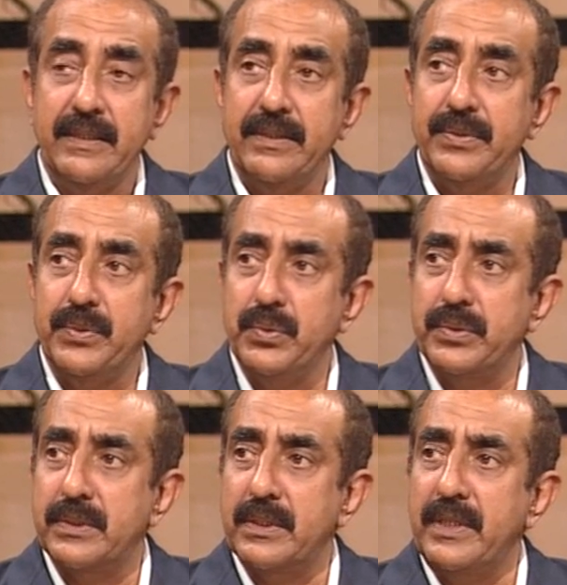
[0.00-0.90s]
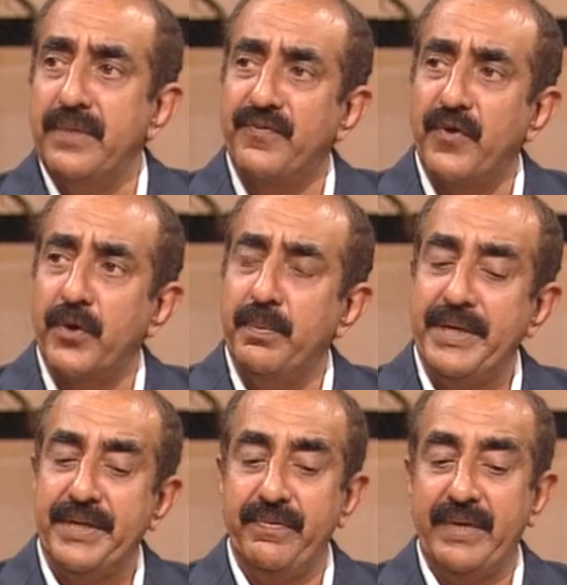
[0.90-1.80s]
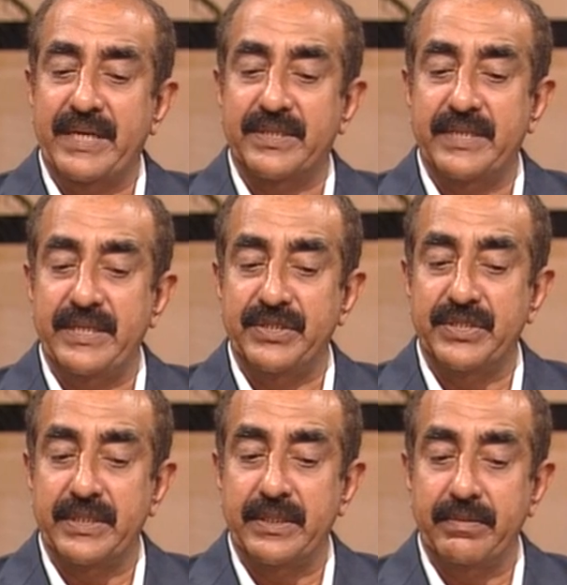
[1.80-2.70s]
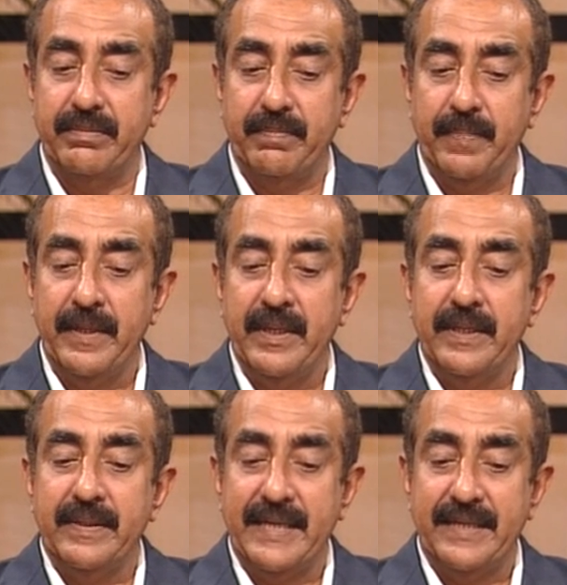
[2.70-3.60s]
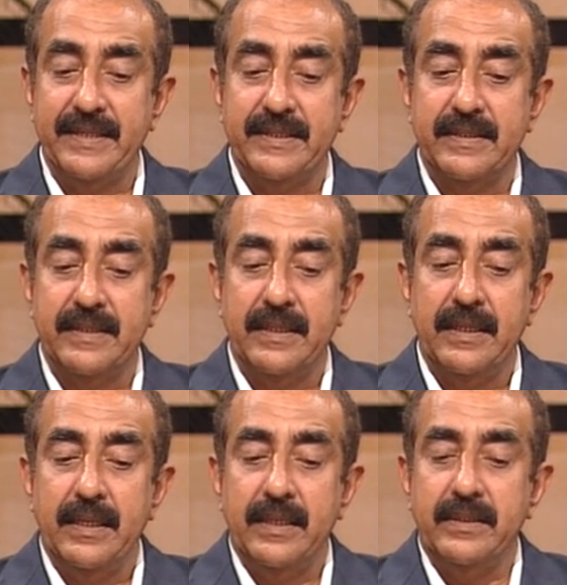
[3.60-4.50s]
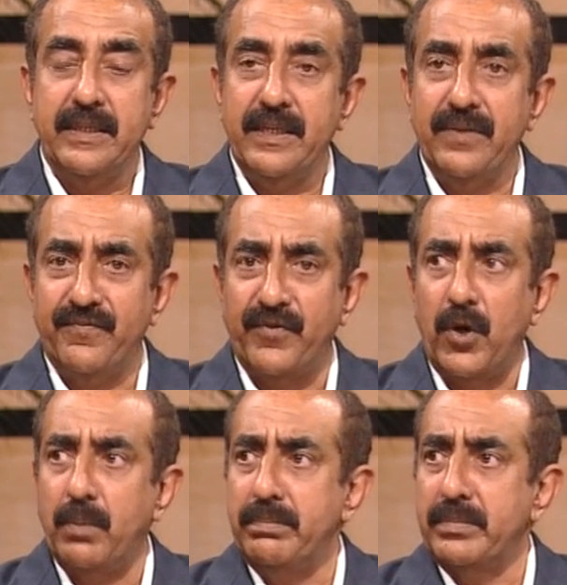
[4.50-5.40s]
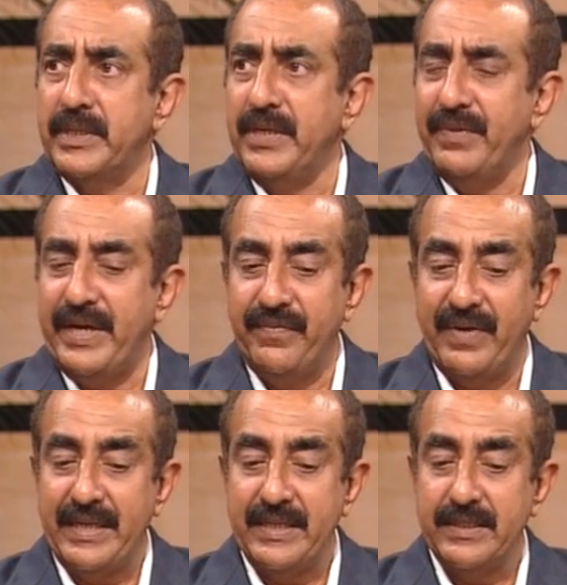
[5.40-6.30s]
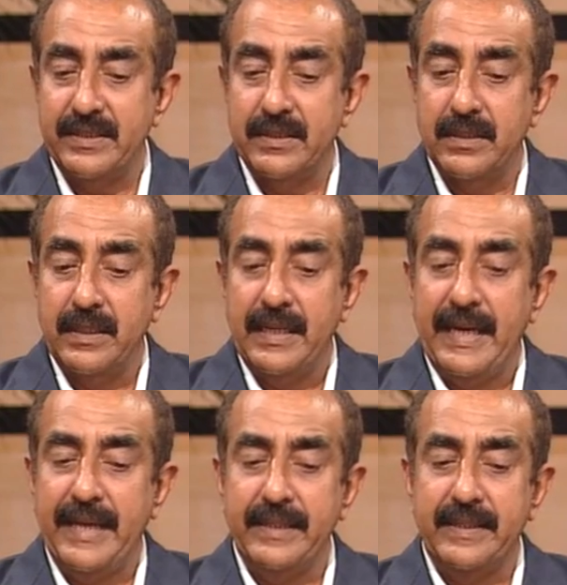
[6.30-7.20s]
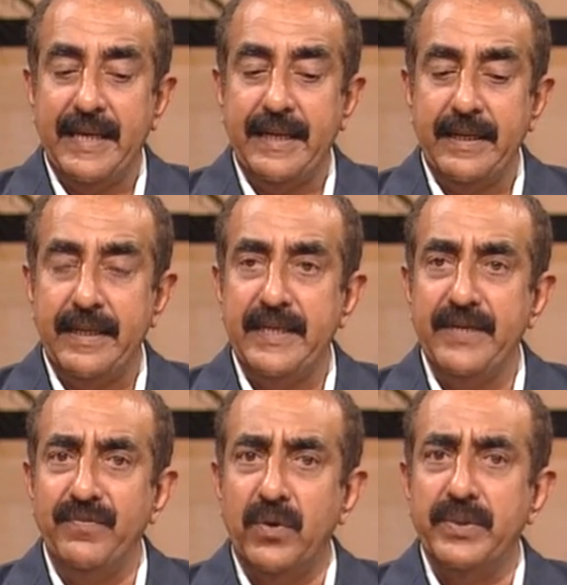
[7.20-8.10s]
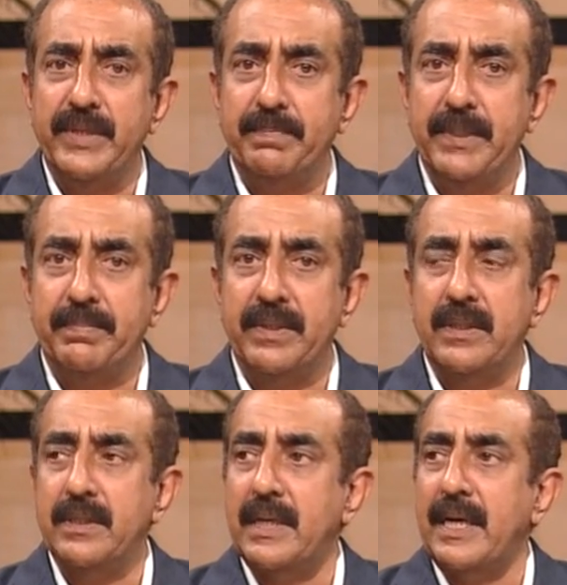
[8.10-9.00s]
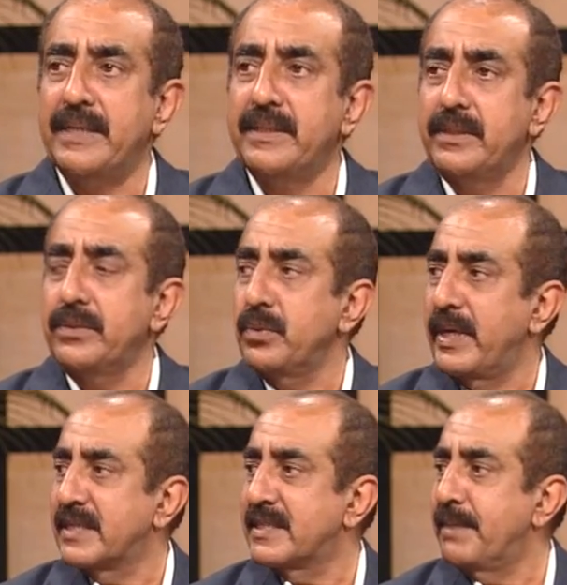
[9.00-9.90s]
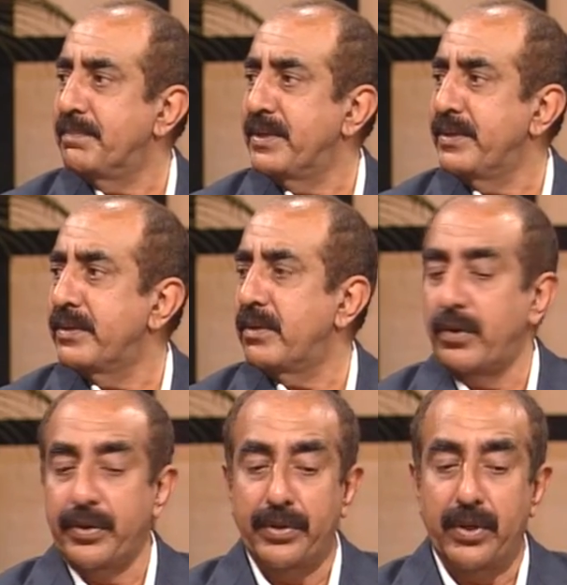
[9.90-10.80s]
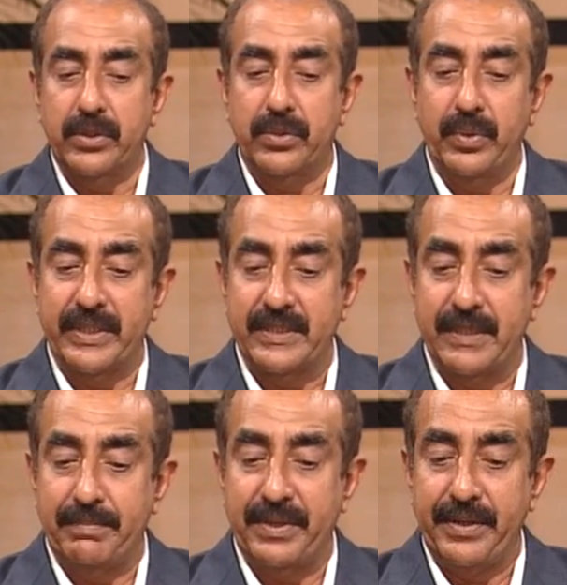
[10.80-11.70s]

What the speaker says: use informative extension, that is, they inform, give advice, and then leave on the people either to accept it or not to accept it.